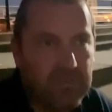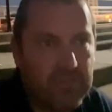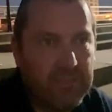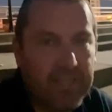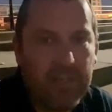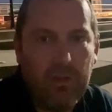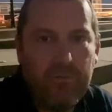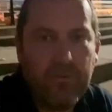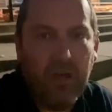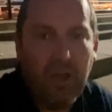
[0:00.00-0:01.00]
tick
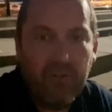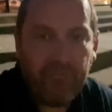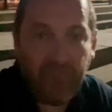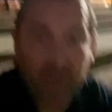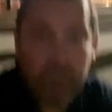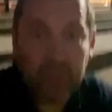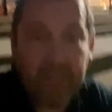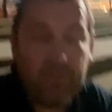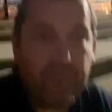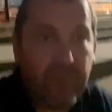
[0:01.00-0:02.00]
over, find what
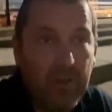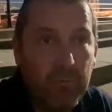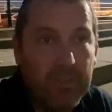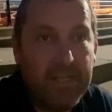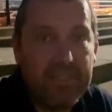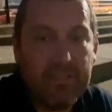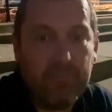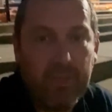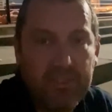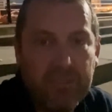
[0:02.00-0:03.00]
it is that
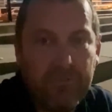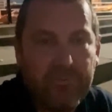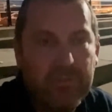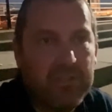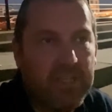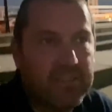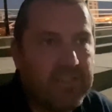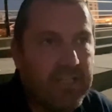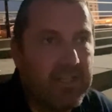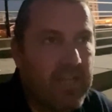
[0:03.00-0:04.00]
makes you
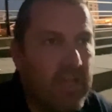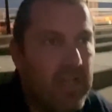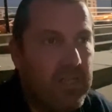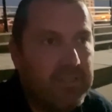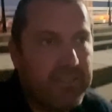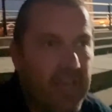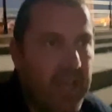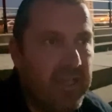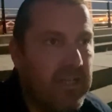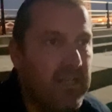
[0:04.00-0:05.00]
enthusiastic.
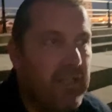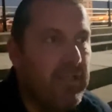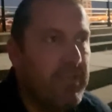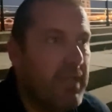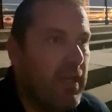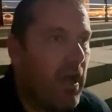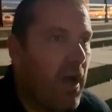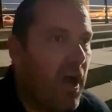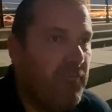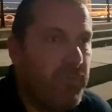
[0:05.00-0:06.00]
Today,
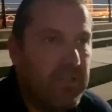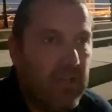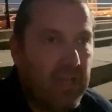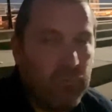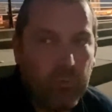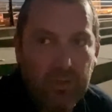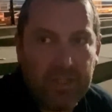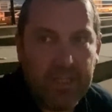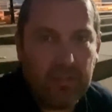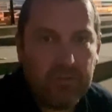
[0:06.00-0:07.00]
I've been like
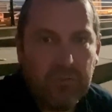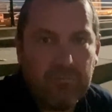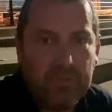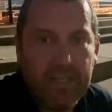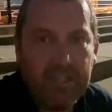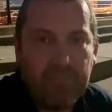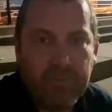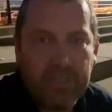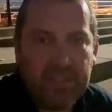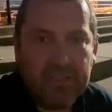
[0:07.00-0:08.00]
working on doing running. I've been
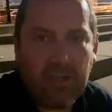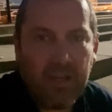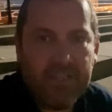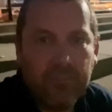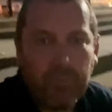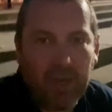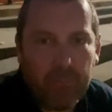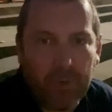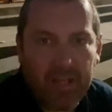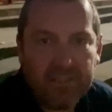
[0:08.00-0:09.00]
excited by
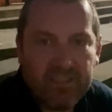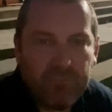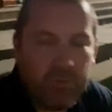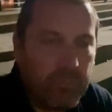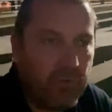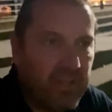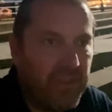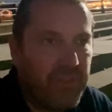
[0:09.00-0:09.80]
plans. I've been putting